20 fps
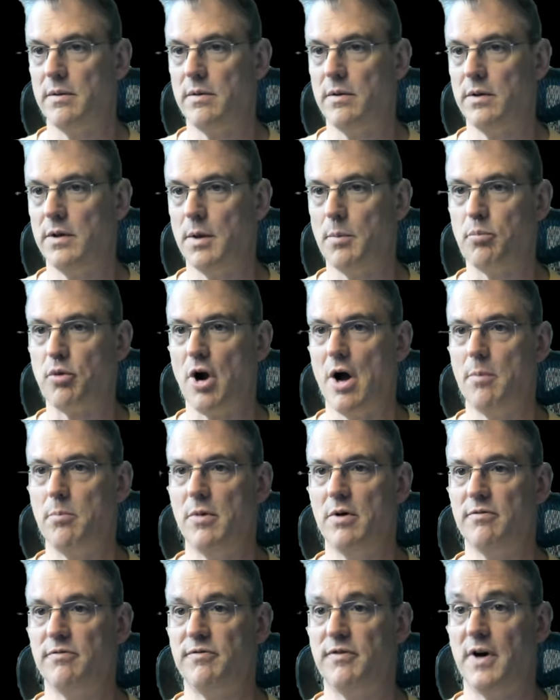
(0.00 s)
the problem
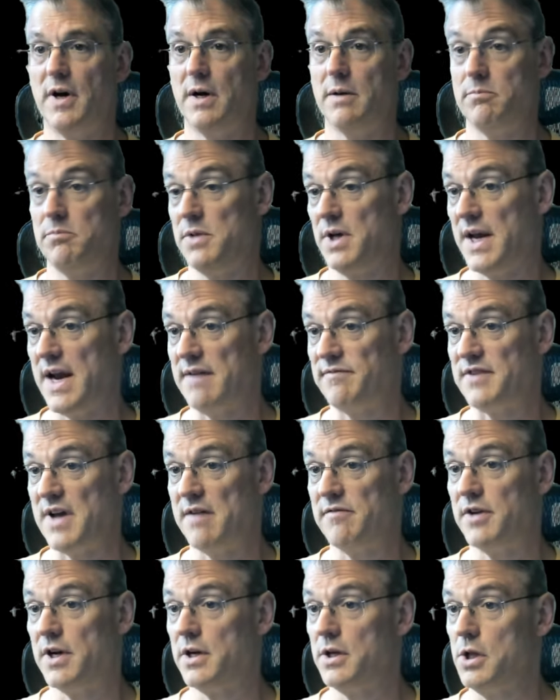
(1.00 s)
of uh, you're gonna have to
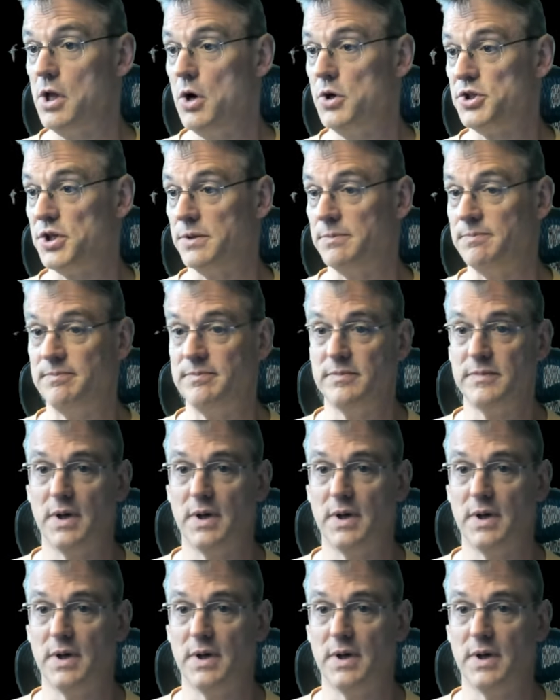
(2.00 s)
have an enclosure.